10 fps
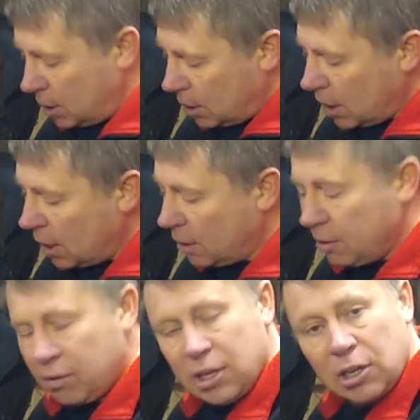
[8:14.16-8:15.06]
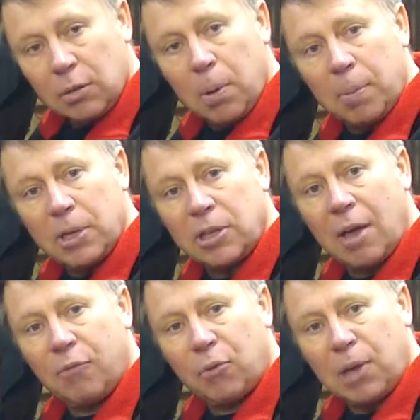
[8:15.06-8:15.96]
and these little puppies
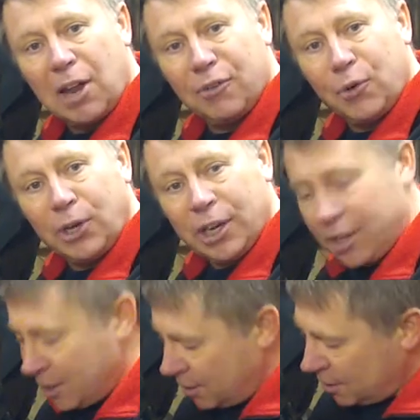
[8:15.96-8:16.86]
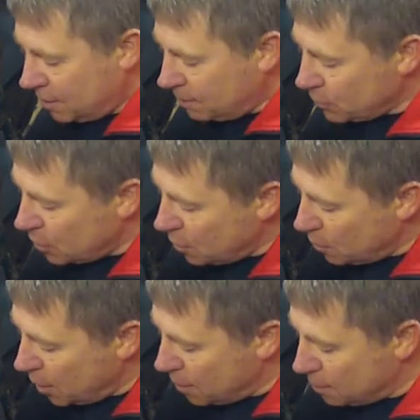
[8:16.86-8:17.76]
came from California. So
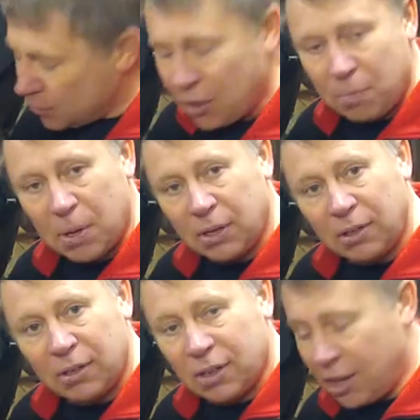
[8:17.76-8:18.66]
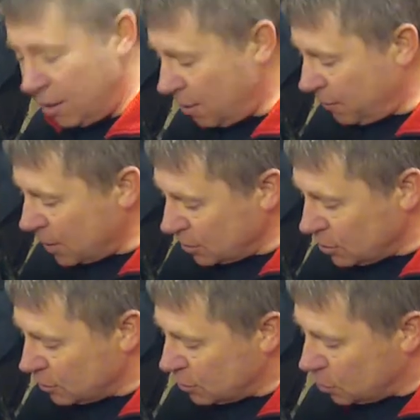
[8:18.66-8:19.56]
they've been a fair
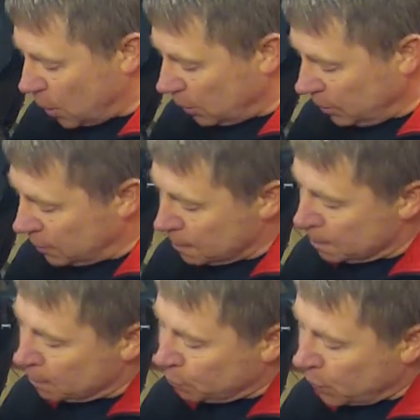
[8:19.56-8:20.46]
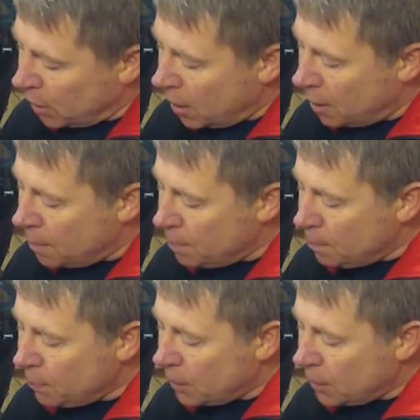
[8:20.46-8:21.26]
distance as well. And